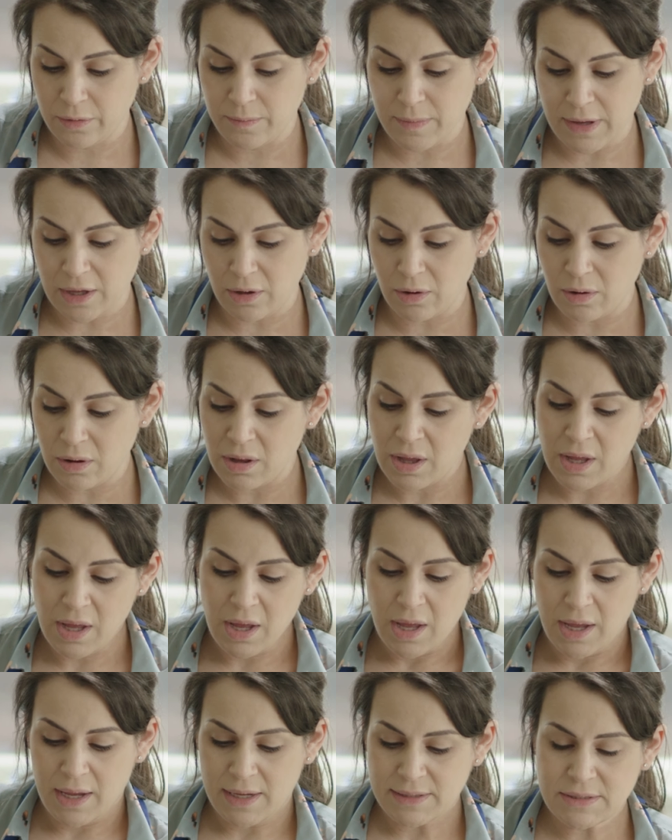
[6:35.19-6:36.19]
your meal,
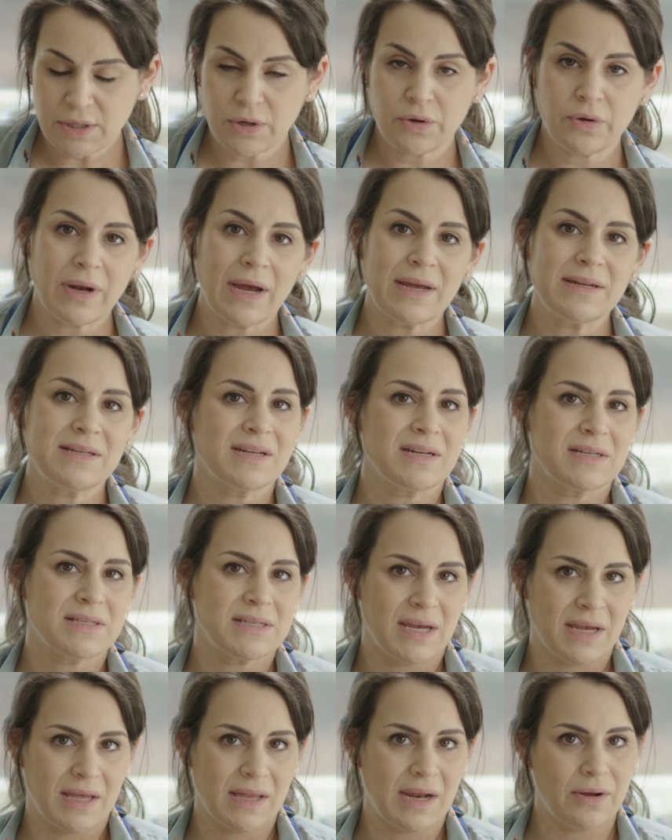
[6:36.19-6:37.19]
it's a good idea to
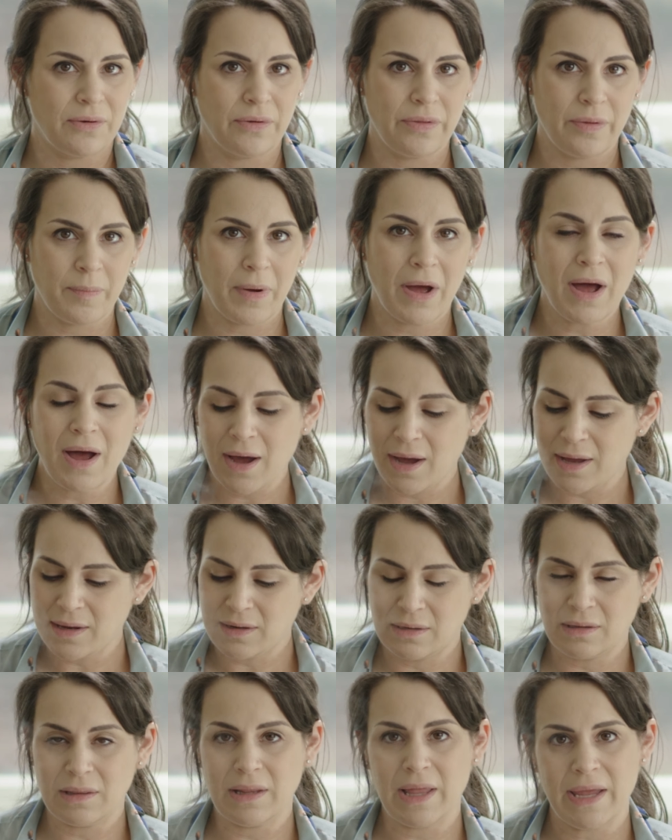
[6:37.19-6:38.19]
take it out of the pot
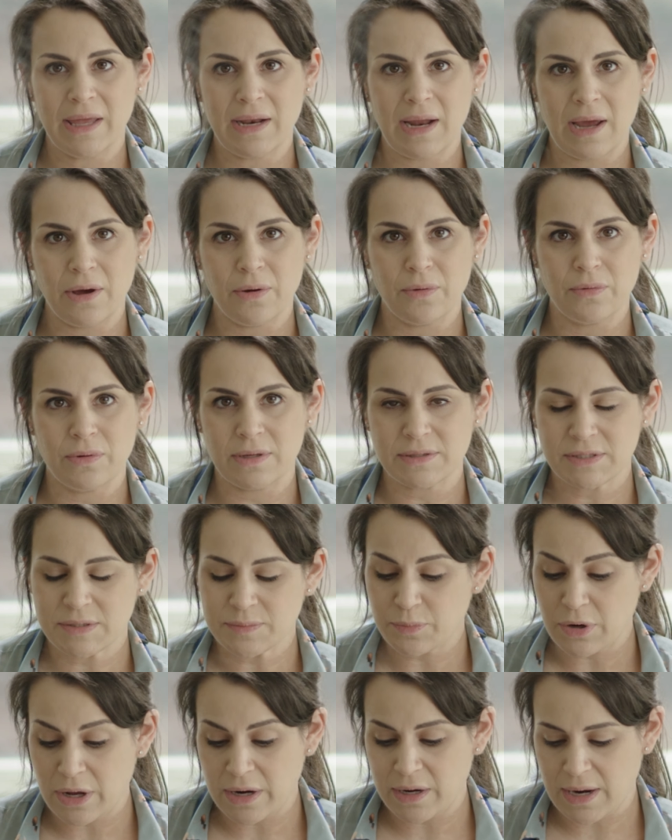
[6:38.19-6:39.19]
and lay it out,
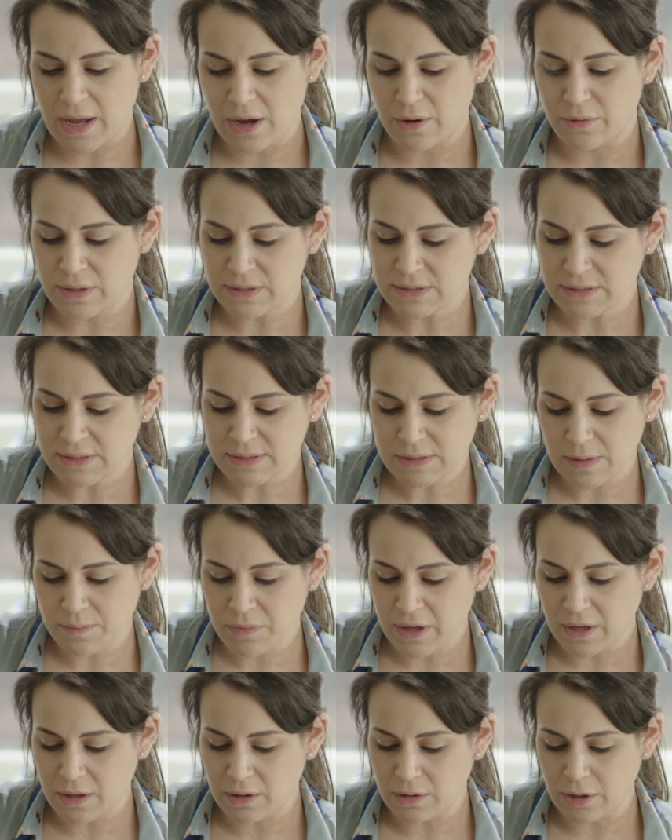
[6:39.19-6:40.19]
spread it out into
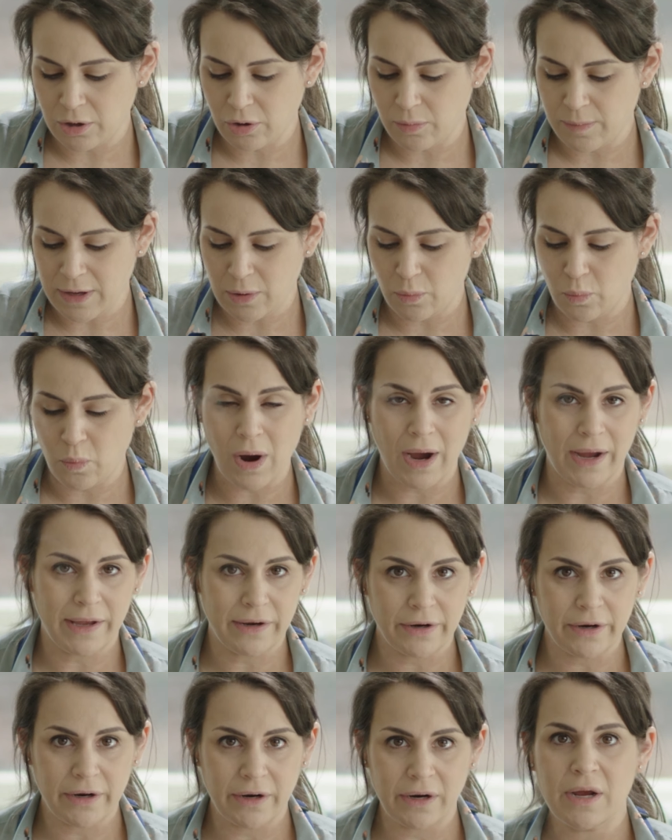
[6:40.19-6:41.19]
something a little bit
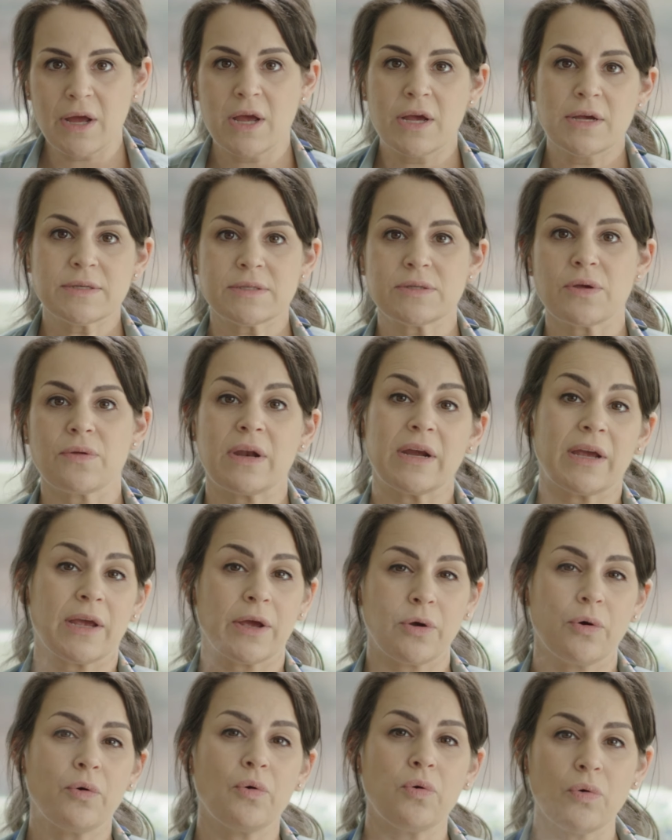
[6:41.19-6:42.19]
wider so that it
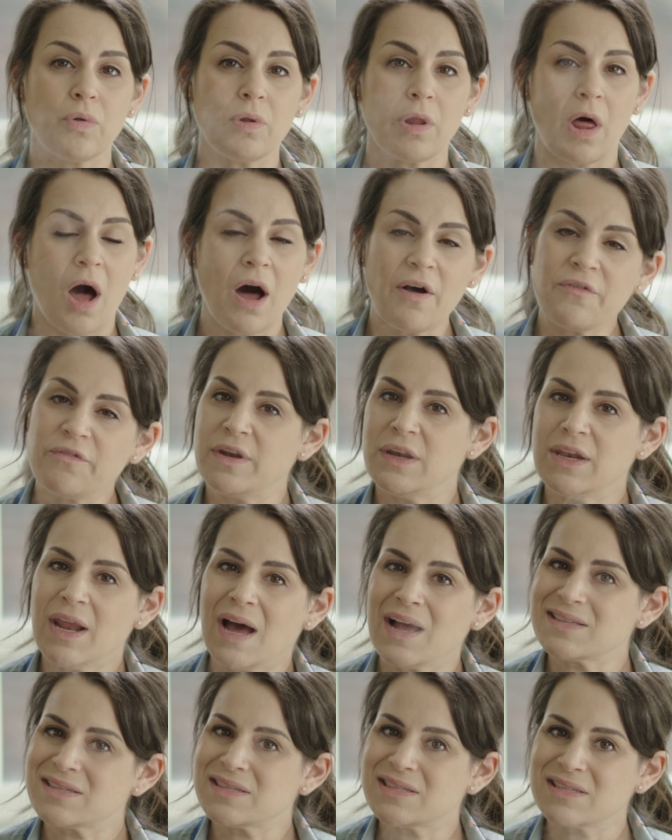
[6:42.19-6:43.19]
can cool off and
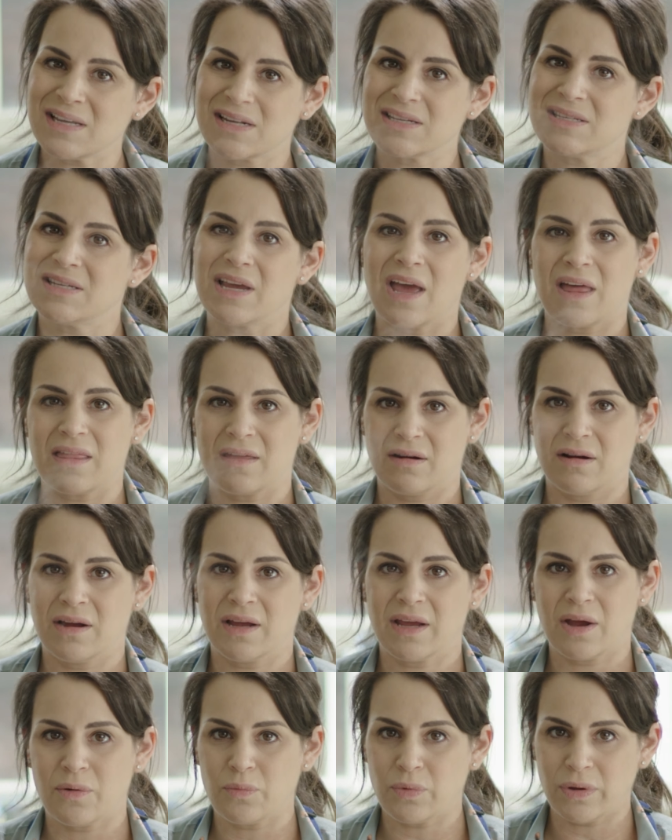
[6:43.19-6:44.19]
not stick together
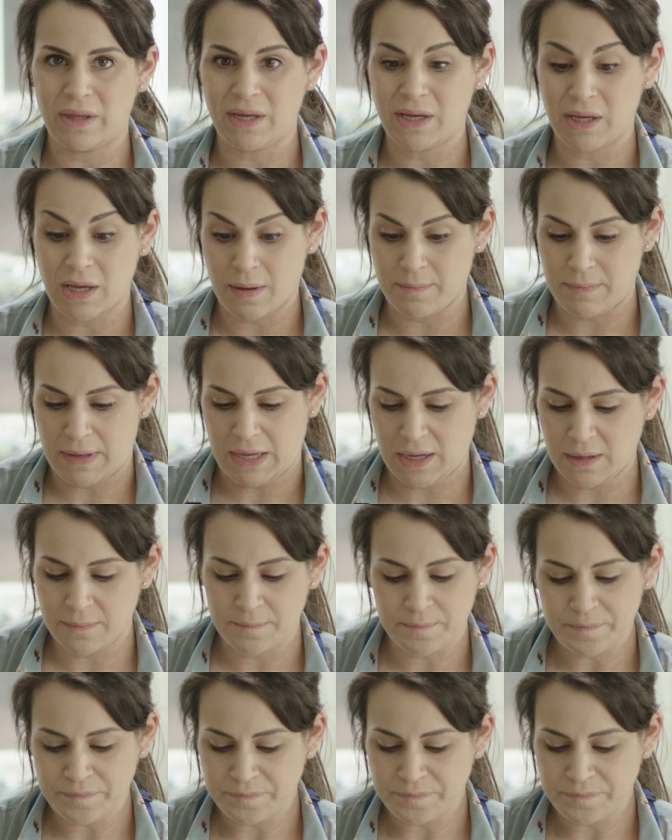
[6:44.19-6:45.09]
and get really gummy.